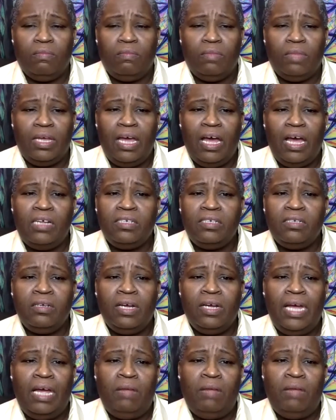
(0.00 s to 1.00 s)
The counselor
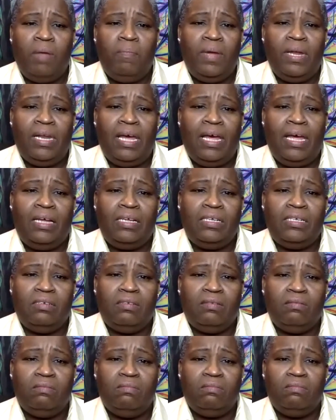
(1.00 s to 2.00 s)
came up and asked
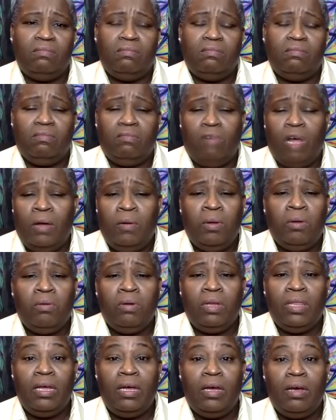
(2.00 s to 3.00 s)
why we were
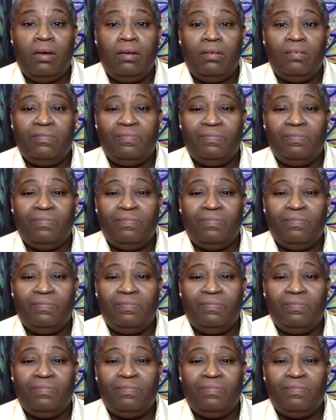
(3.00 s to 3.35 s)
there.